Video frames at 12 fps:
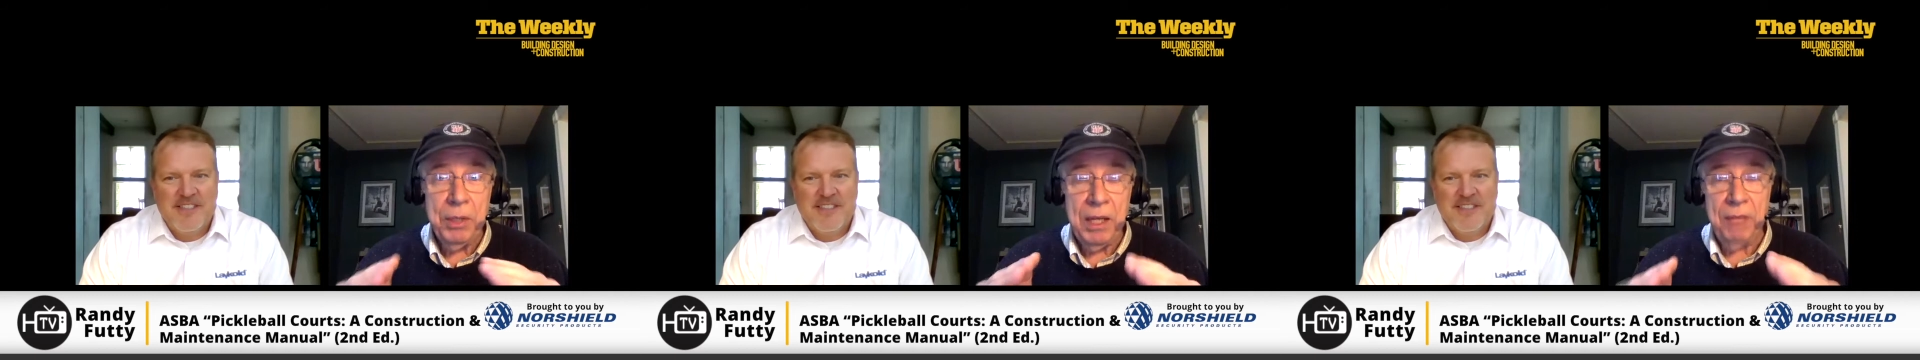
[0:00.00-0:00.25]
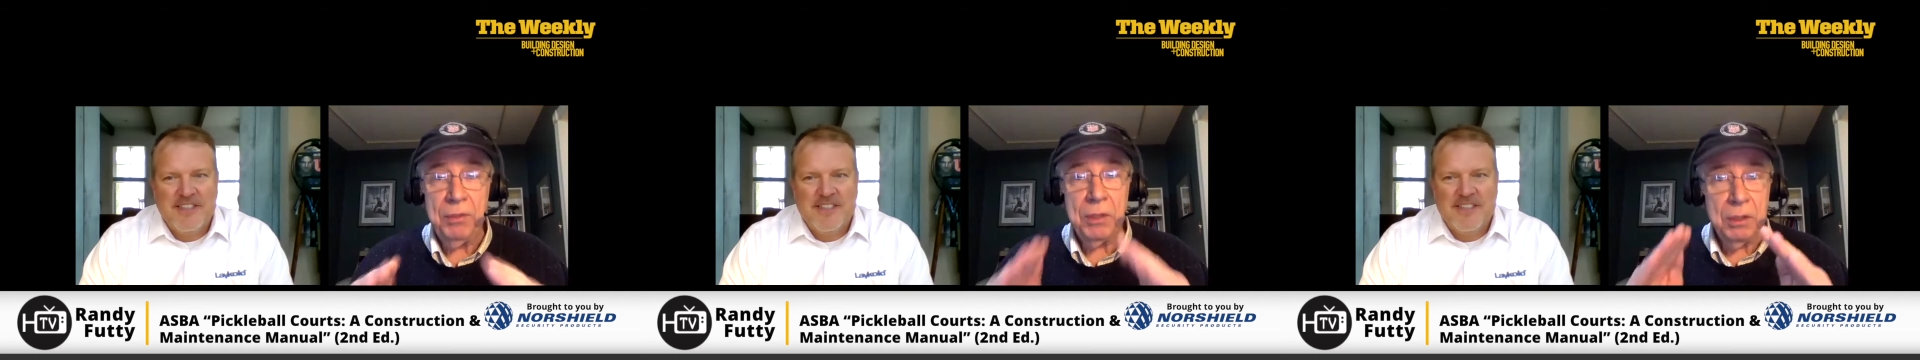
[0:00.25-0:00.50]
Speaker 1: put
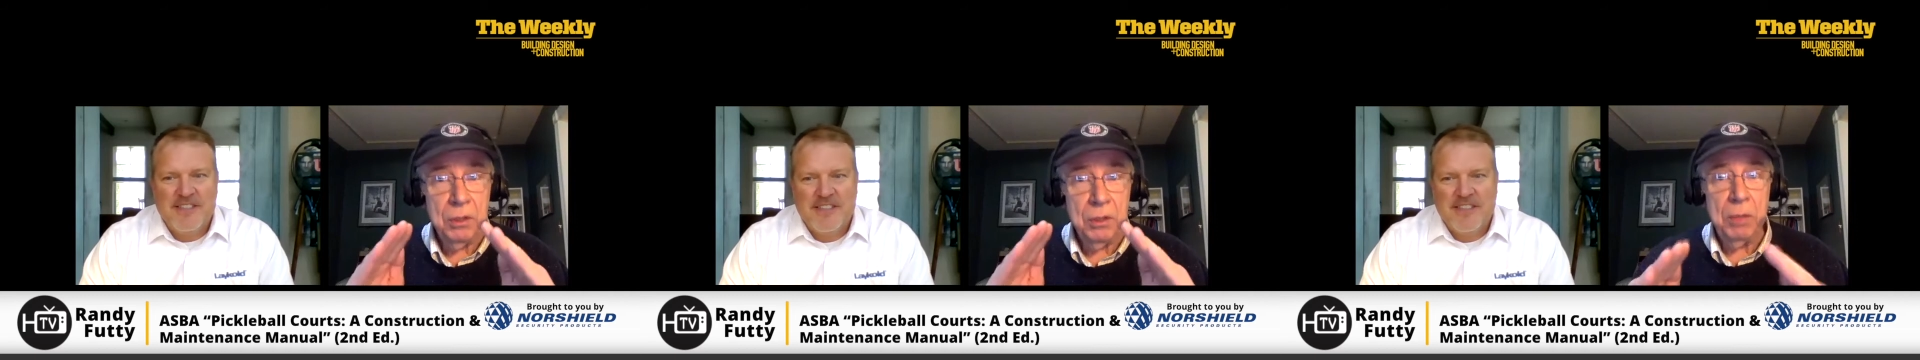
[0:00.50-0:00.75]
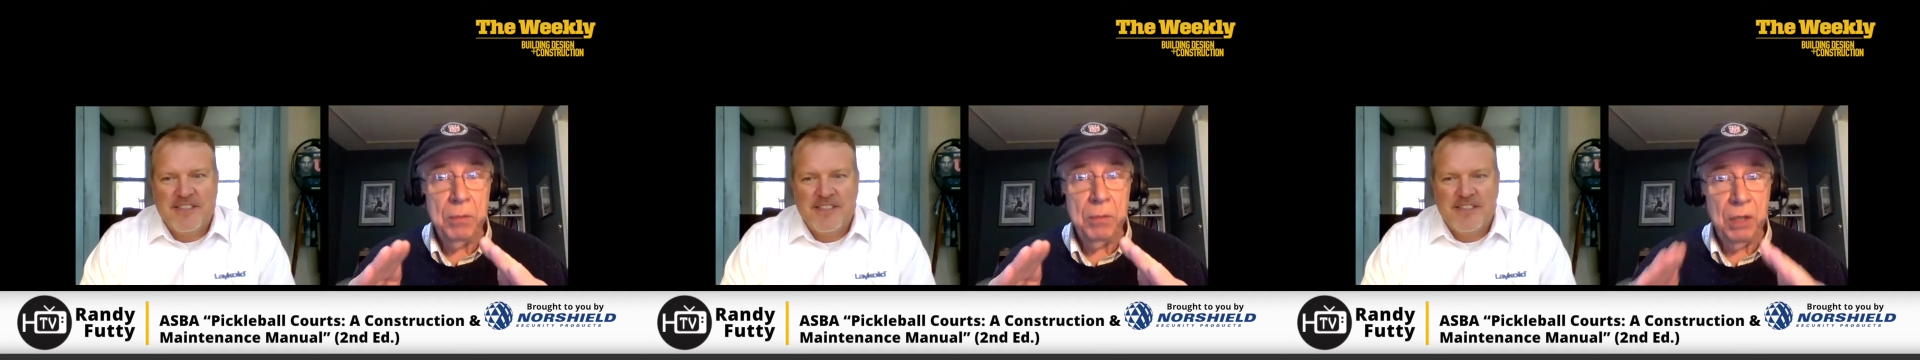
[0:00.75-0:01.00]
if you're
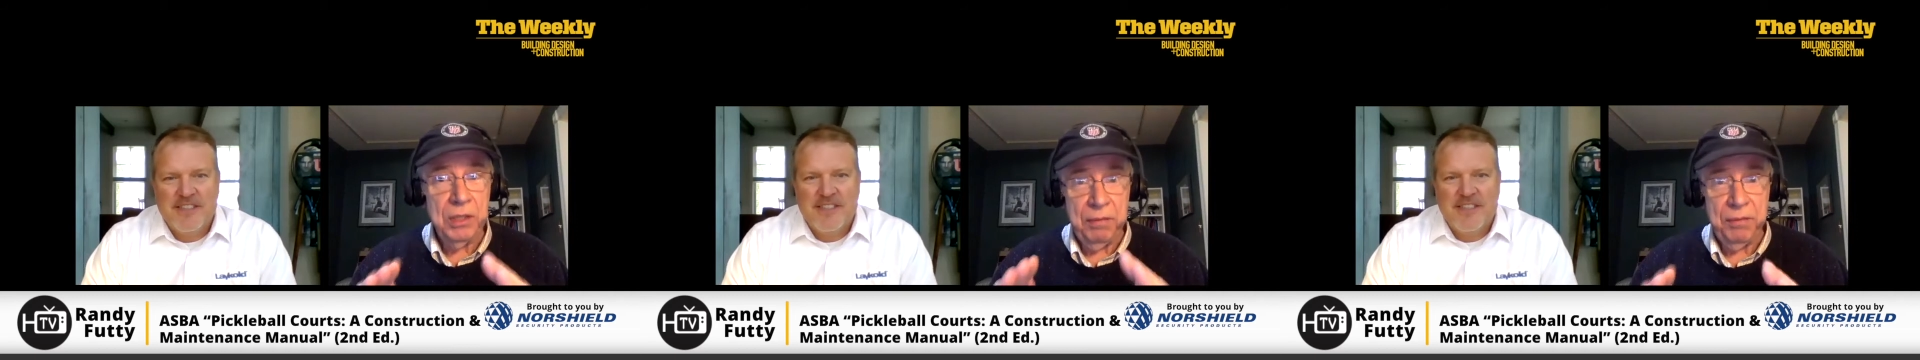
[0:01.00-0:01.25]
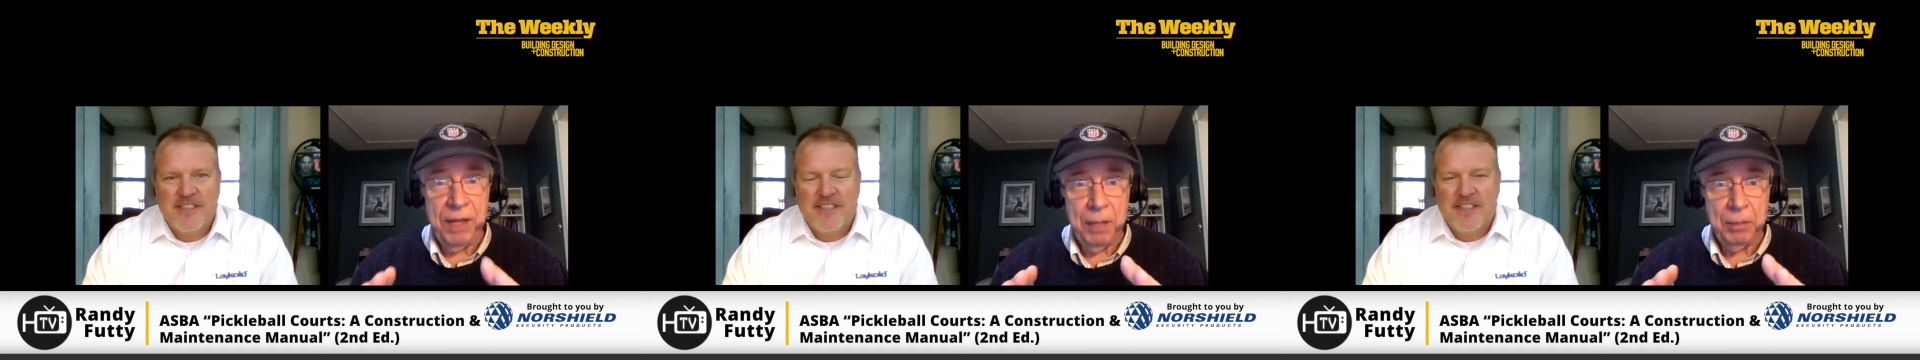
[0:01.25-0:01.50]
doing
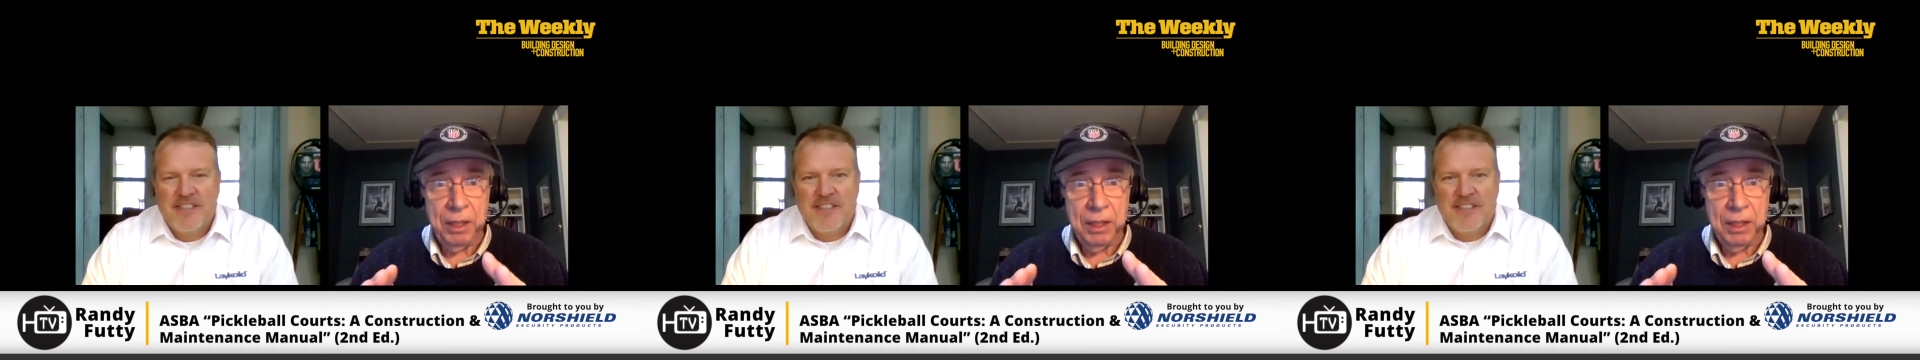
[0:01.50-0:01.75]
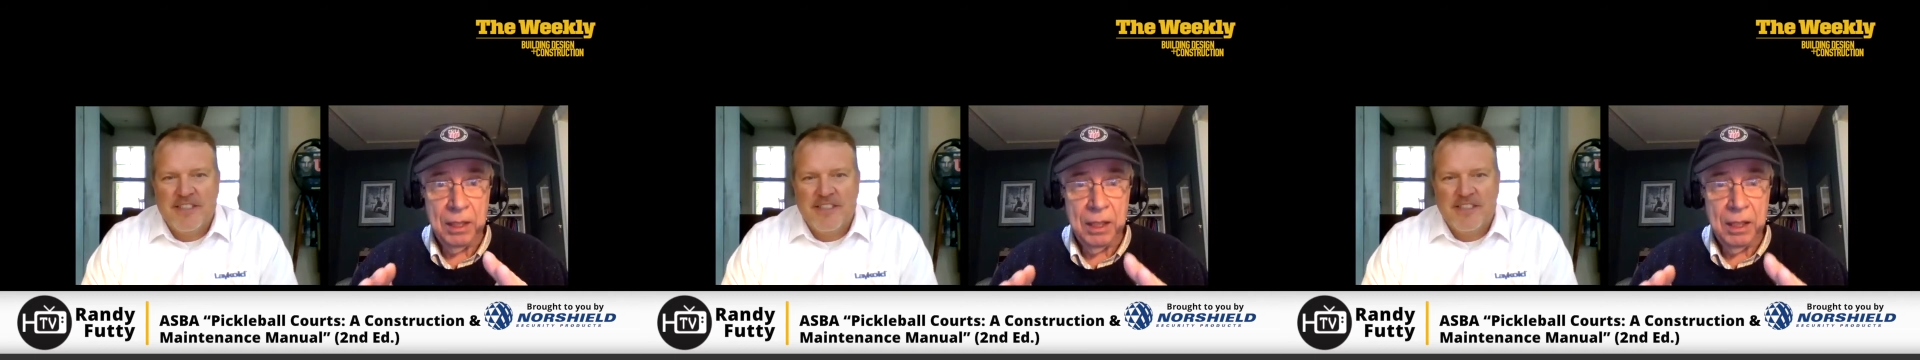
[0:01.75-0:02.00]
multifamily
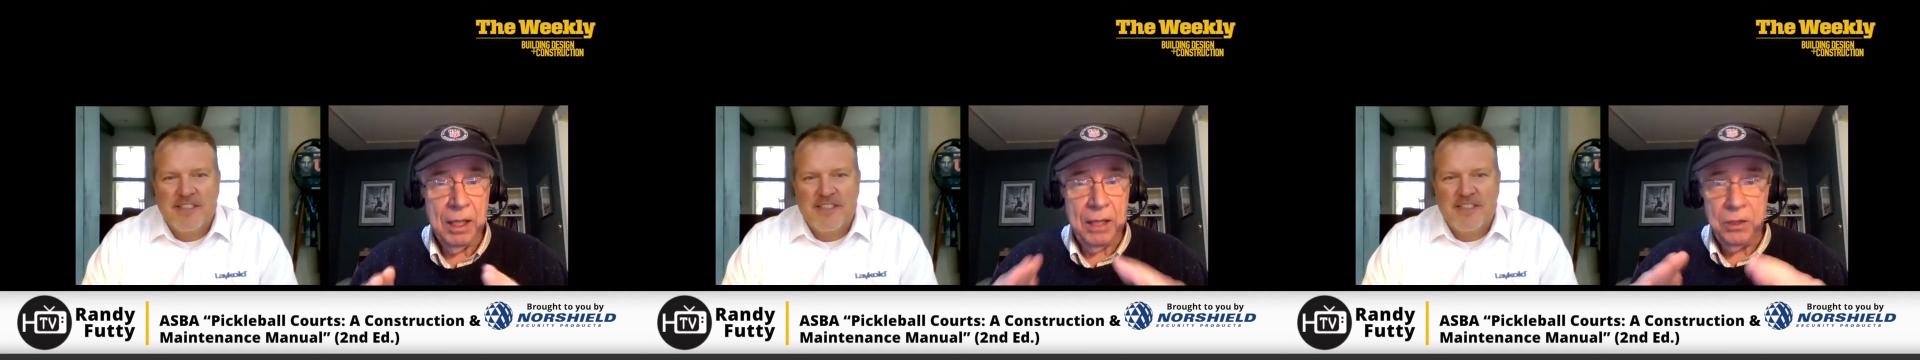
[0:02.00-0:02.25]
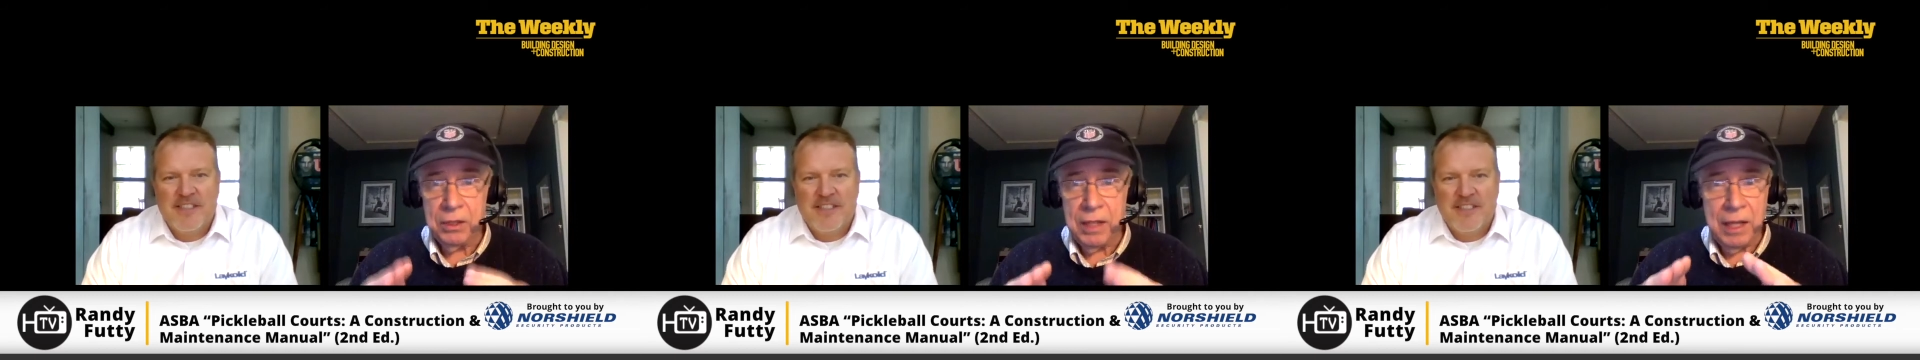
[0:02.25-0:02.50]

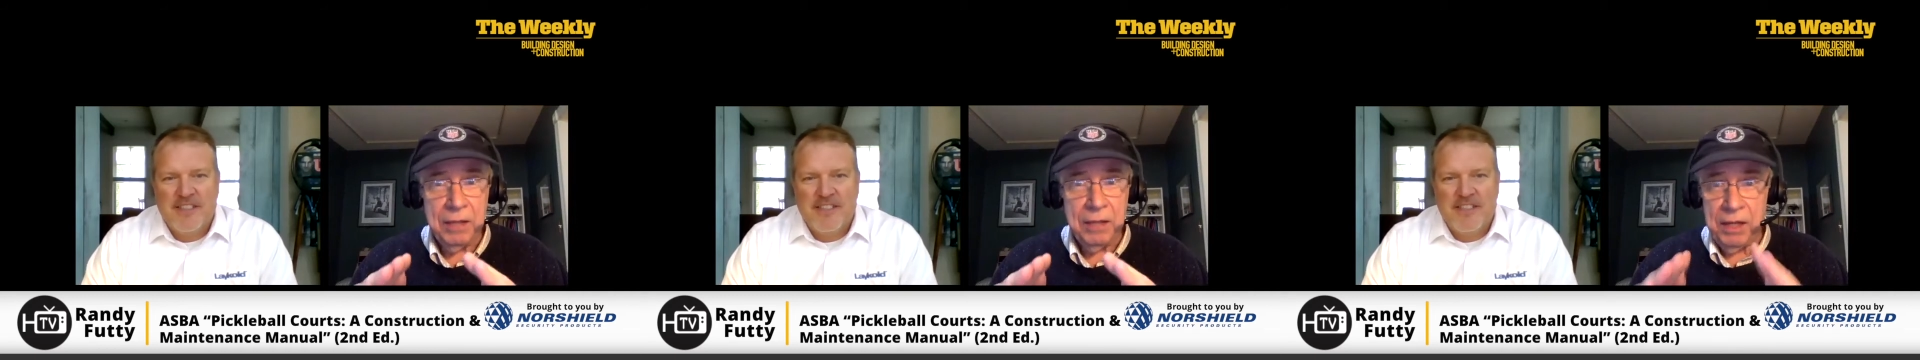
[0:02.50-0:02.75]
and you're not